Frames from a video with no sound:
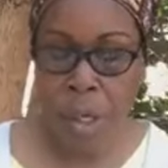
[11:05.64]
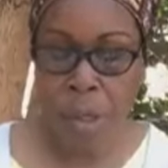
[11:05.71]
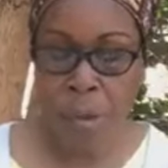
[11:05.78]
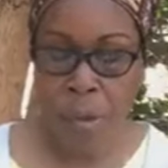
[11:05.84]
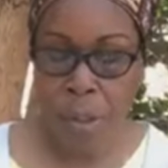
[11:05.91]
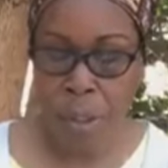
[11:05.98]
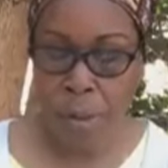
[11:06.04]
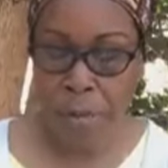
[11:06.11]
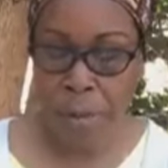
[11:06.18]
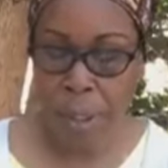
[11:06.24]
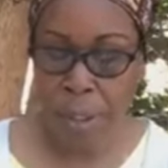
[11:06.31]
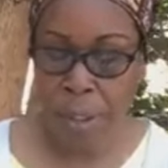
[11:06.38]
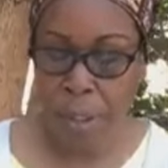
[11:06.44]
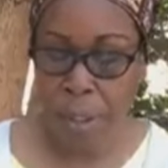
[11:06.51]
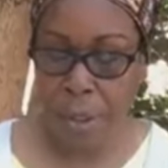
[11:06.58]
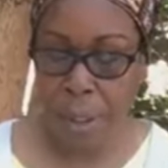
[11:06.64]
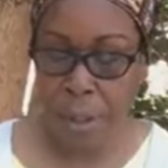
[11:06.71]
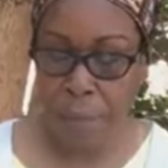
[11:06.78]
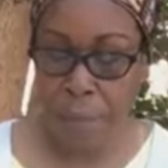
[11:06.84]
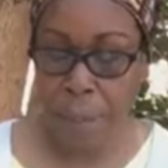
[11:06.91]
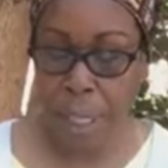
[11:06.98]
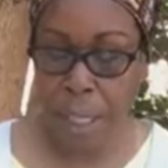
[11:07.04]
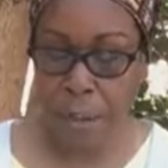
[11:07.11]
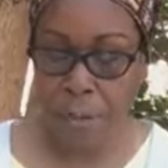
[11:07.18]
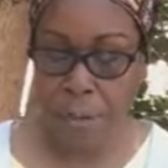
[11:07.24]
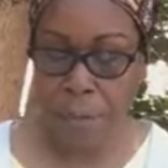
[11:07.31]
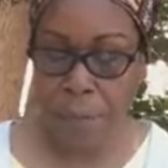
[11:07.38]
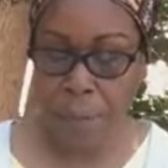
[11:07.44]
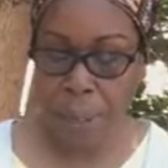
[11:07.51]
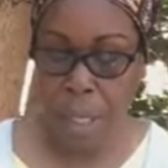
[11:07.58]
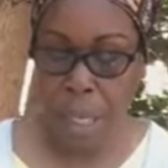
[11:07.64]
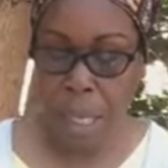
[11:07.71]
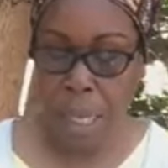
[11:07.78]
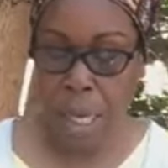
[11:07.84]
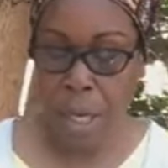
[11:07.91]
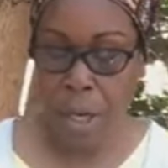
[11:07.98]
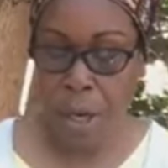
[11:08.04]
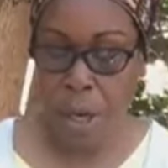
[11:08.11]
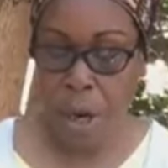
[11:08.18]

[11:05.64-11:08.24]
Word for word: crucifixions of self. In